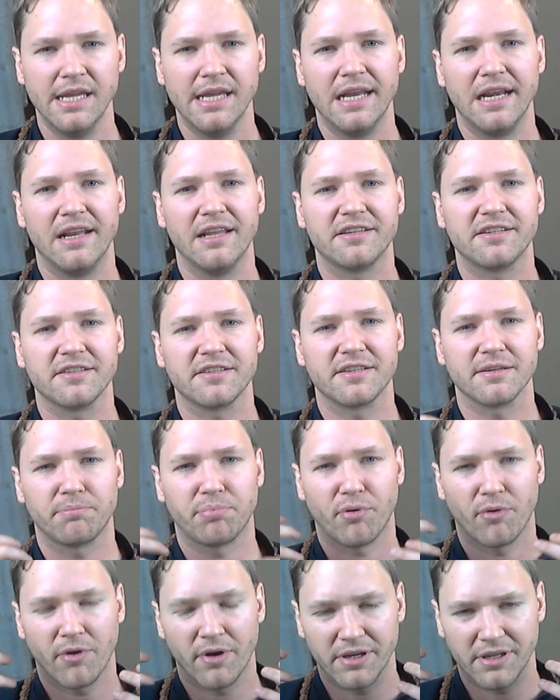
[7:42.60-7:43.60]
This is
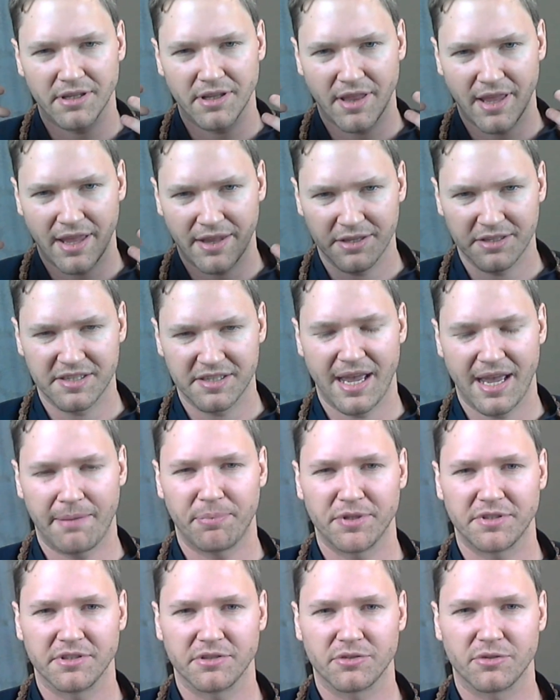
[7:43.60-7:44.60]
important that this
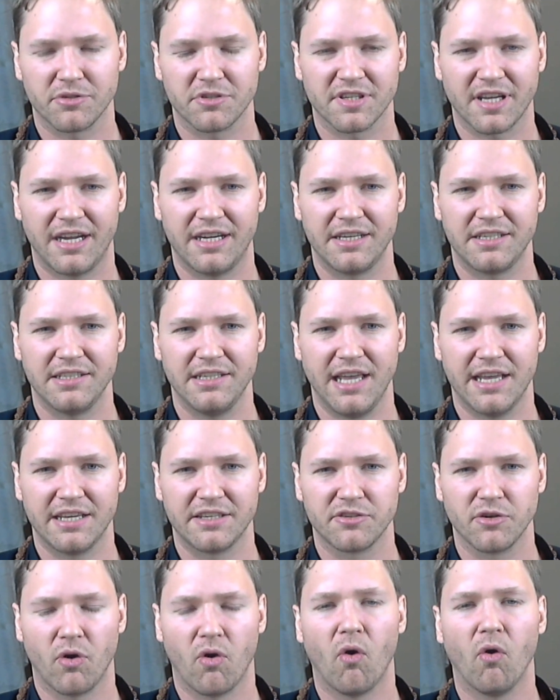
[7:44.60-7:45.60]
happens in society
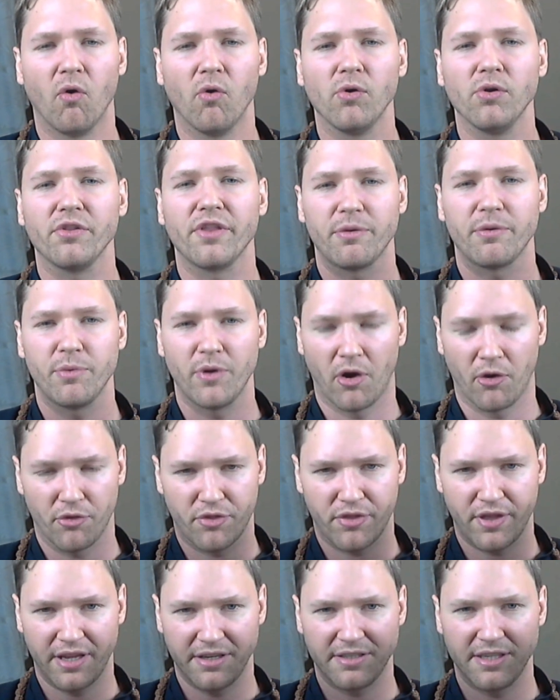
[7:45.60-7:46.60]
as a whole, that we're
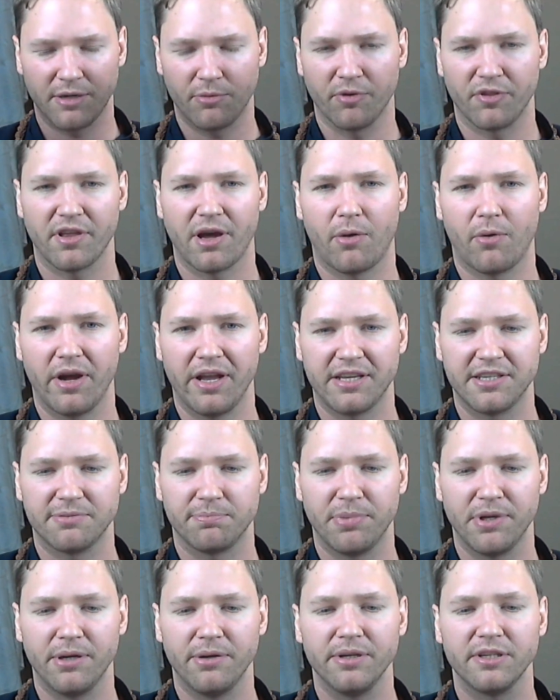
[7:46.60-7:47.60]
authentic with our
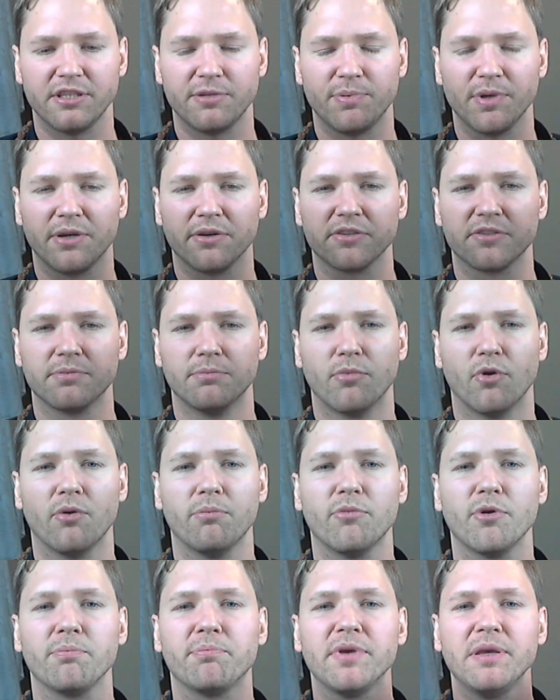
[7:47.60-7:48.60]
experience, because more and
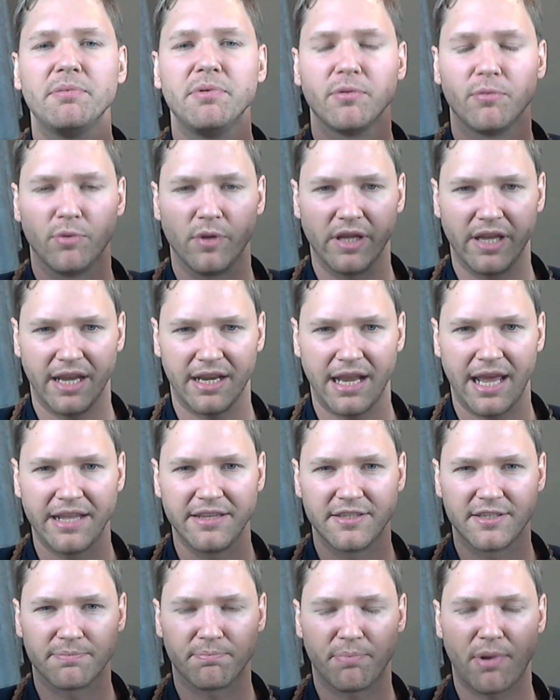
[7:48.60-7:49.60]
more people will get
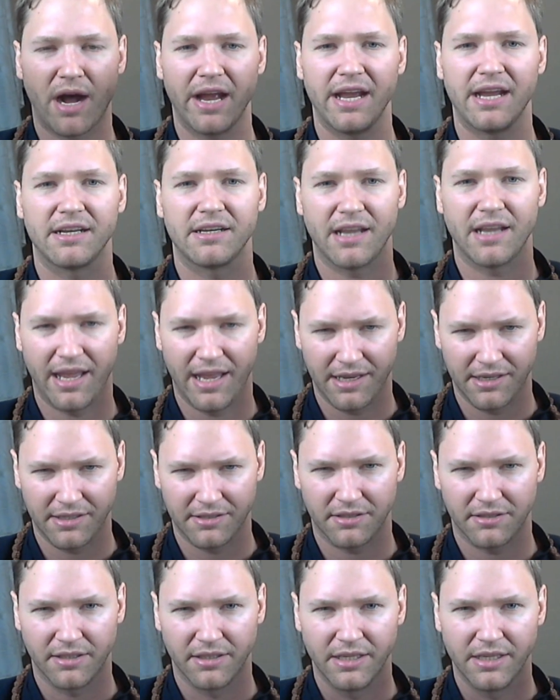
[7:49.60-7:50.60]
inspired, and
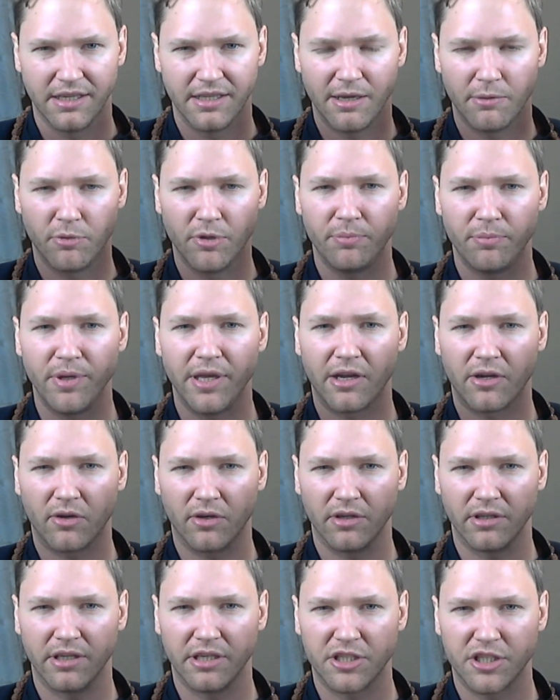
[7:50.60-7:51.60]
there will be
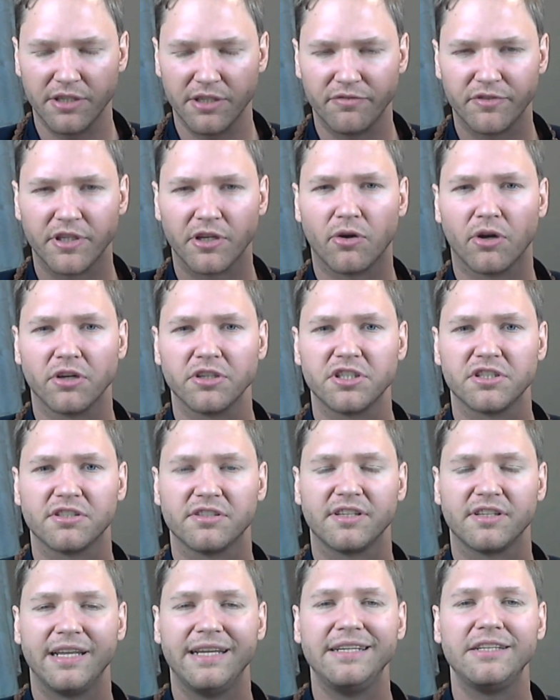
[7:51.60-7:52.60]
a shift in consciousness
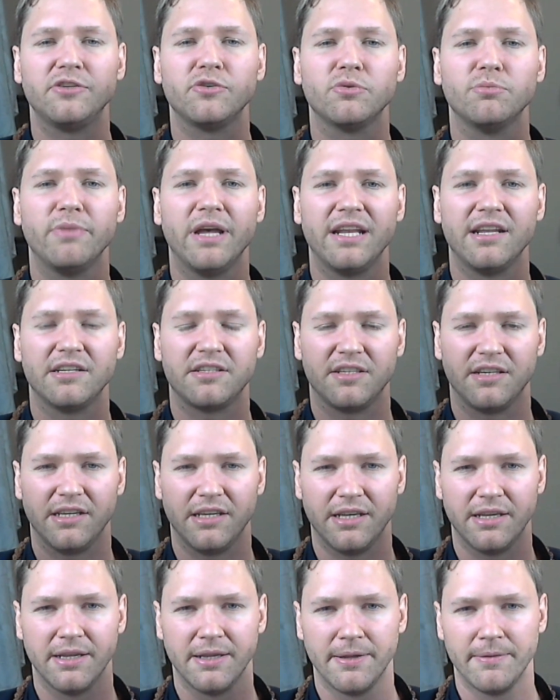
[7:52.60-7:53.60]
in
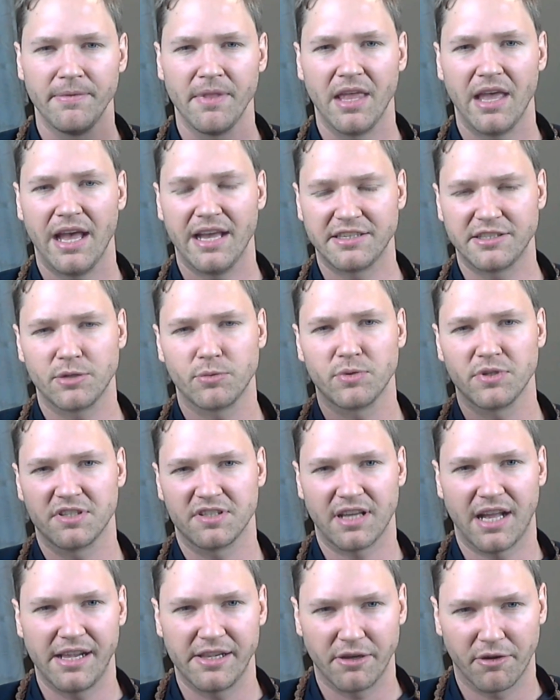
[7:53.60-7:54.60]
humanity as a
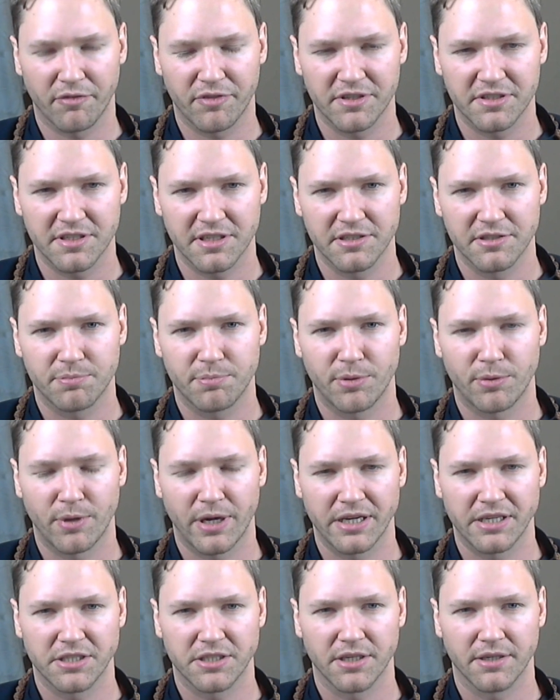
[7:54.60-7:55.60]
result of this
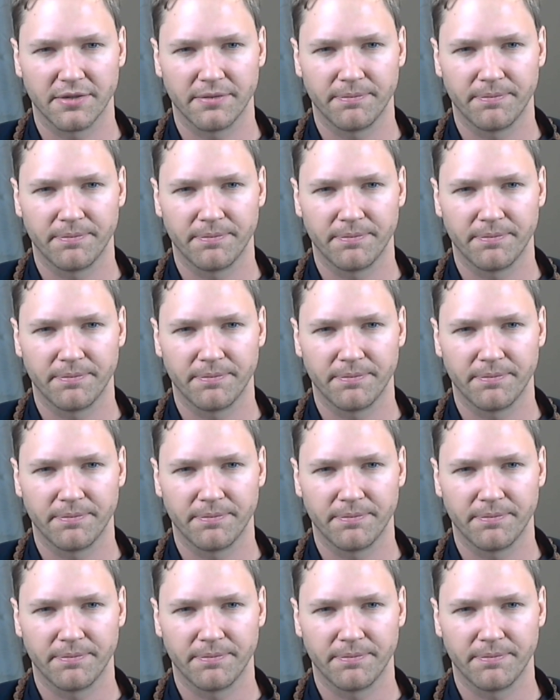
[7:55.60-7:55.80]
inspiration.